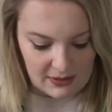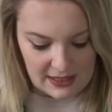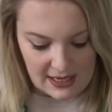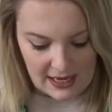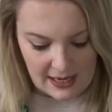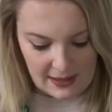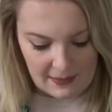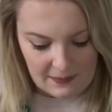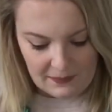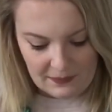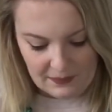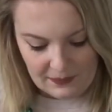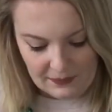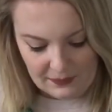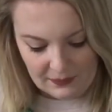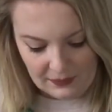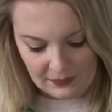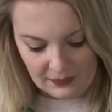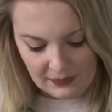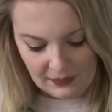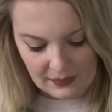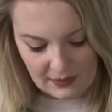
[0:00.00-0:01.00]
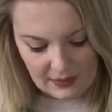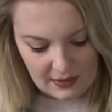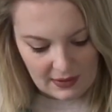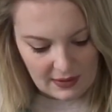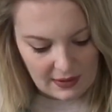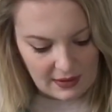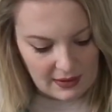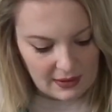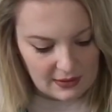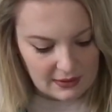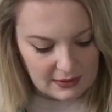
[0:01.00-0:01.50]

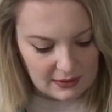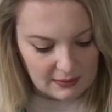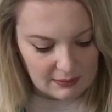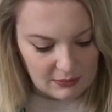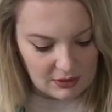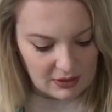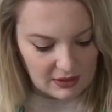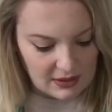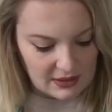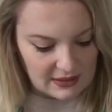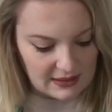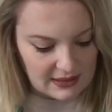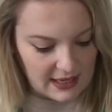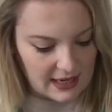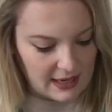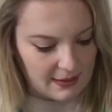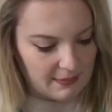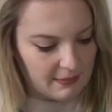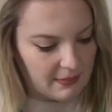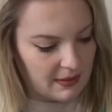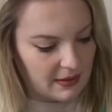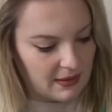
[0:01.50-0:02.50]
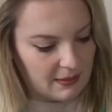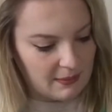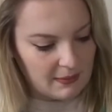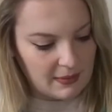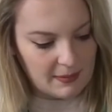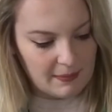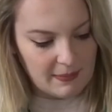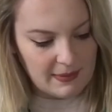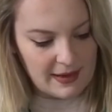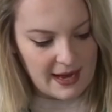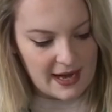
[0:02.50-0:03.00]
So I'm just going to take the
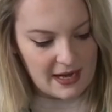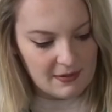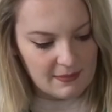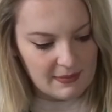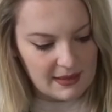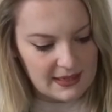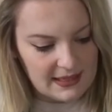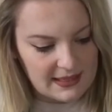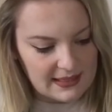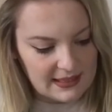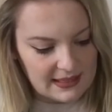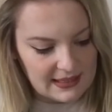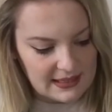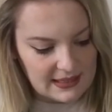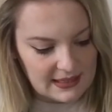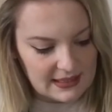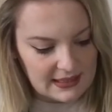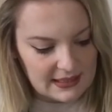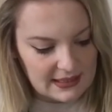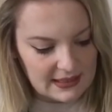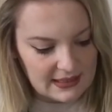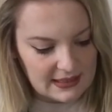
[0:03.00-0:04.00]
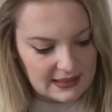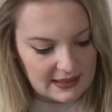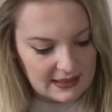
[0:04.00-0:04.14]
blade of my scissors